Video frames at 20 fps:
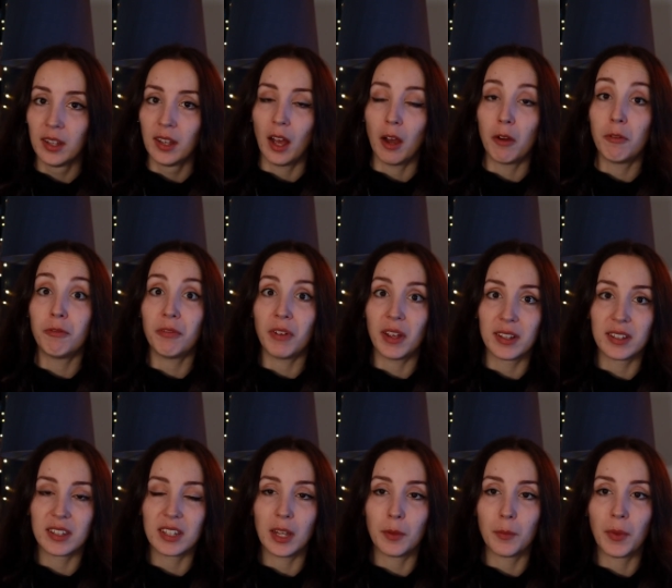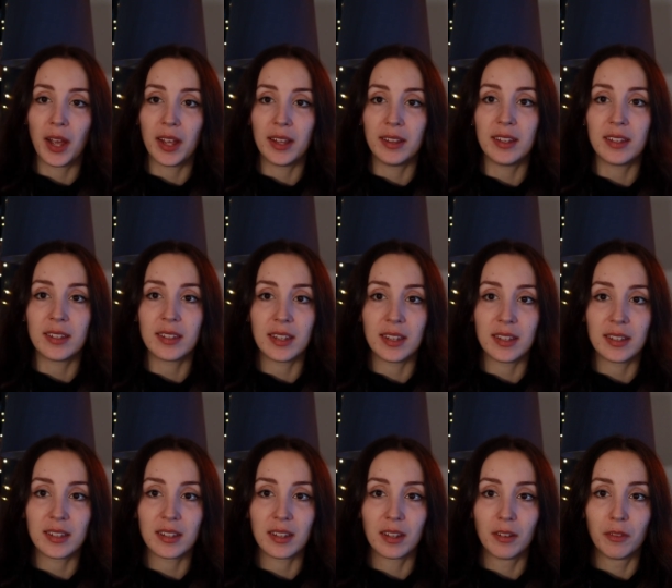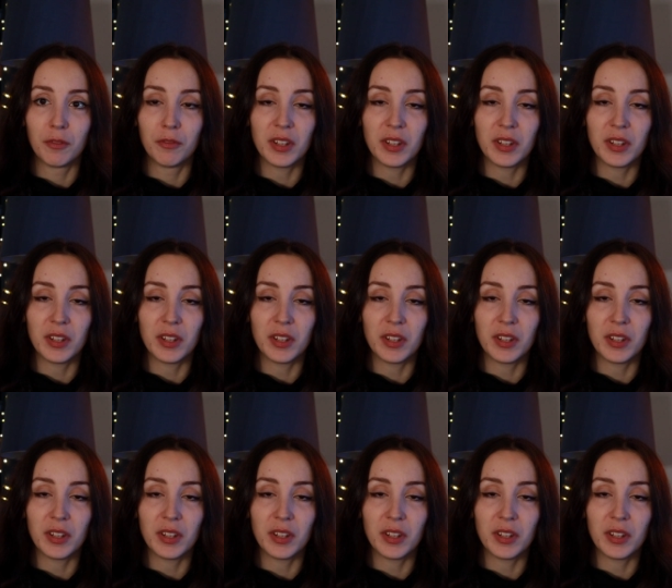How fancy am I? This is a